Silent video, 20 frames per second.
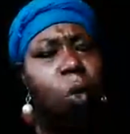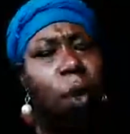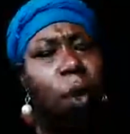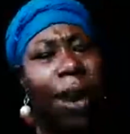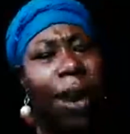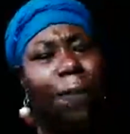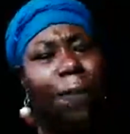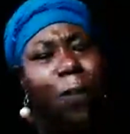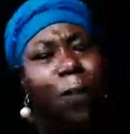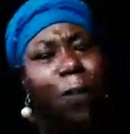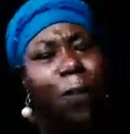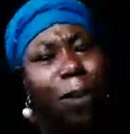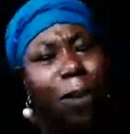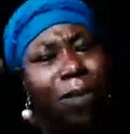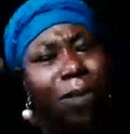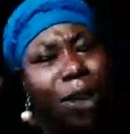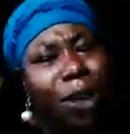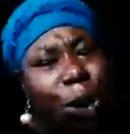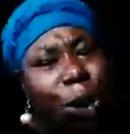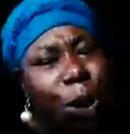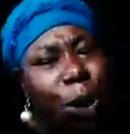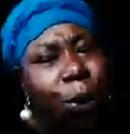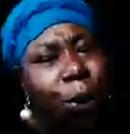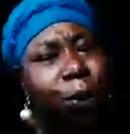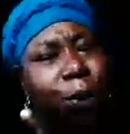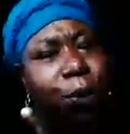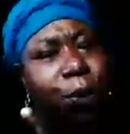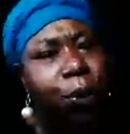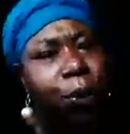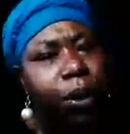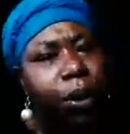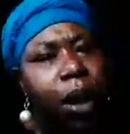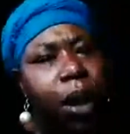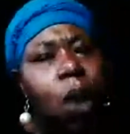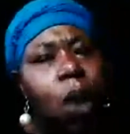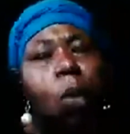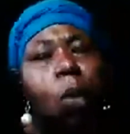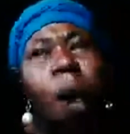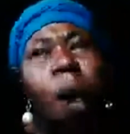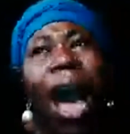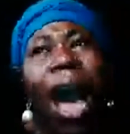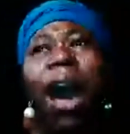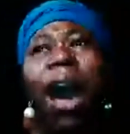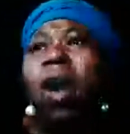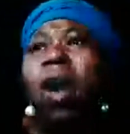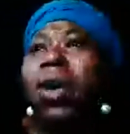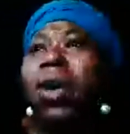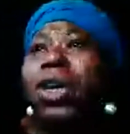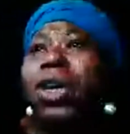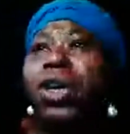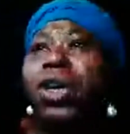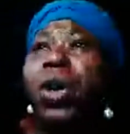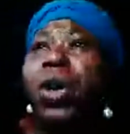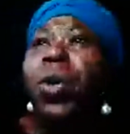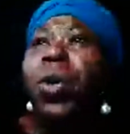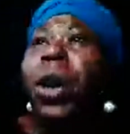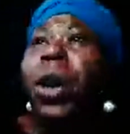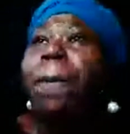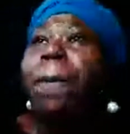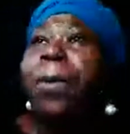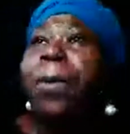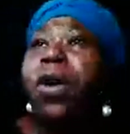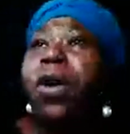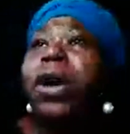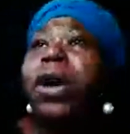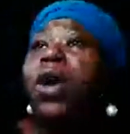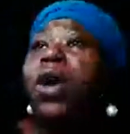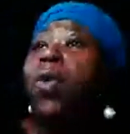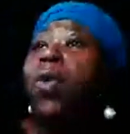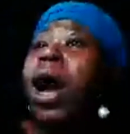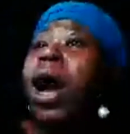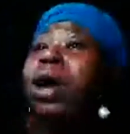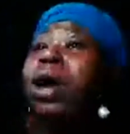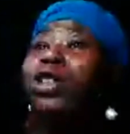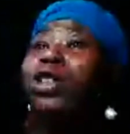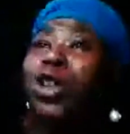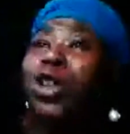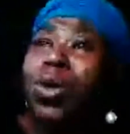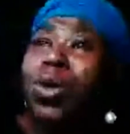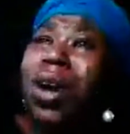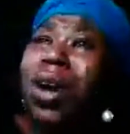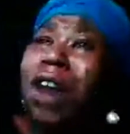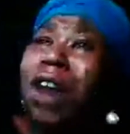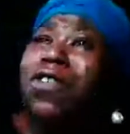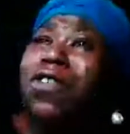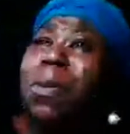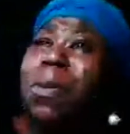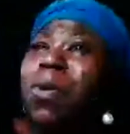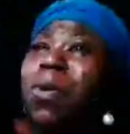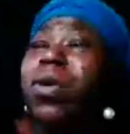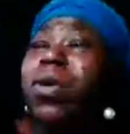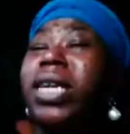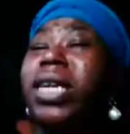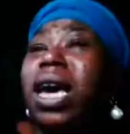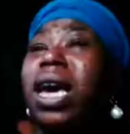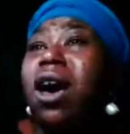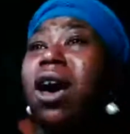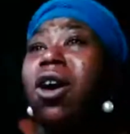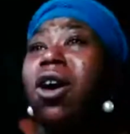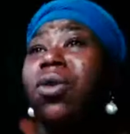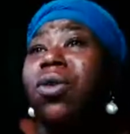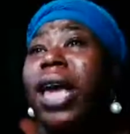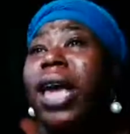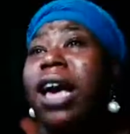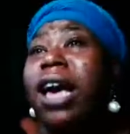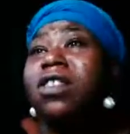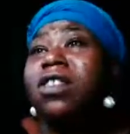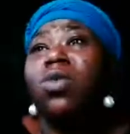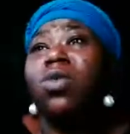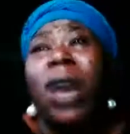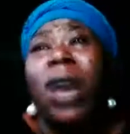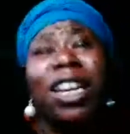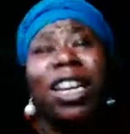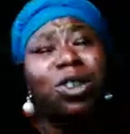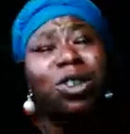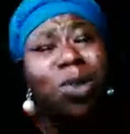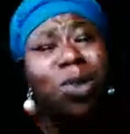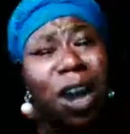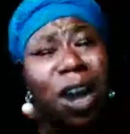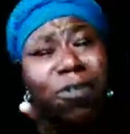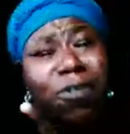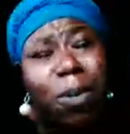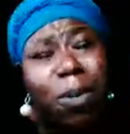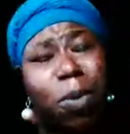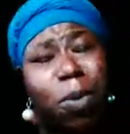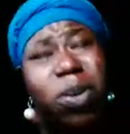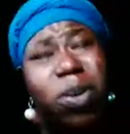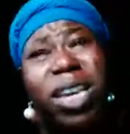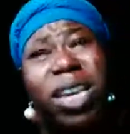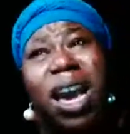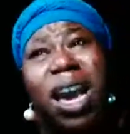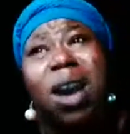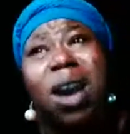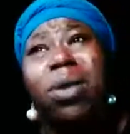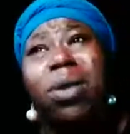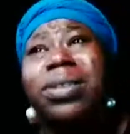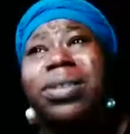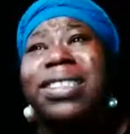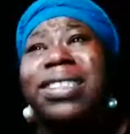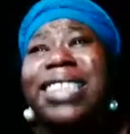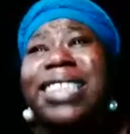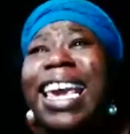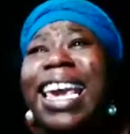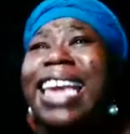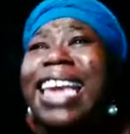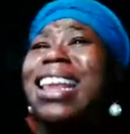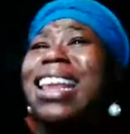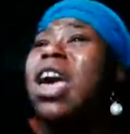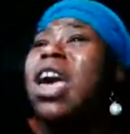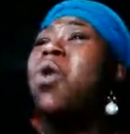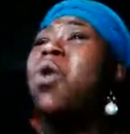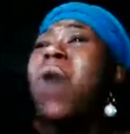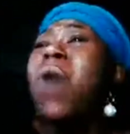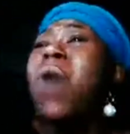away from you? Why aren't you important? Why aren't you comfortable in your own house? Why aren't you comfortable in your own skin?